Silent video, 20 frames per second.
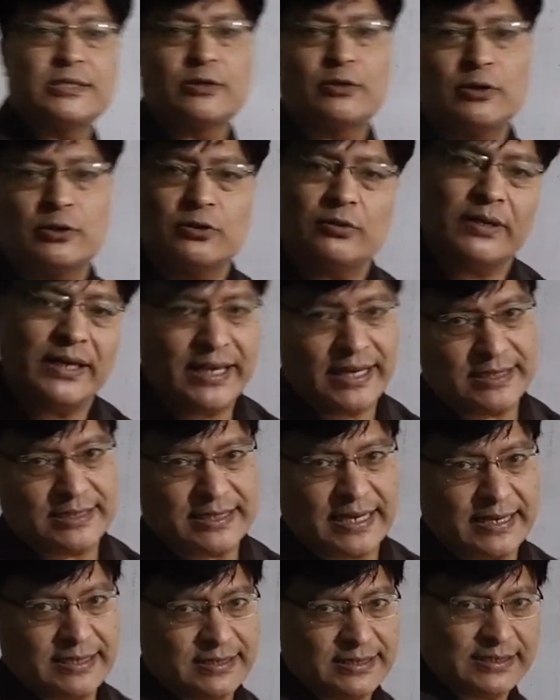equal to a
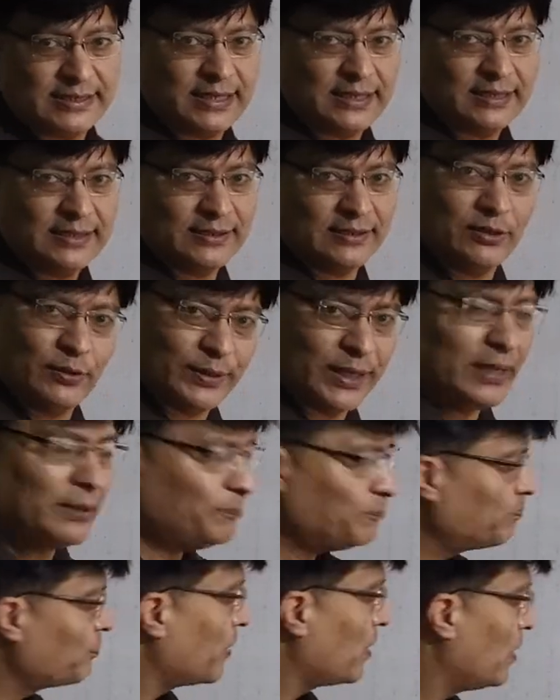sin theta. Okay.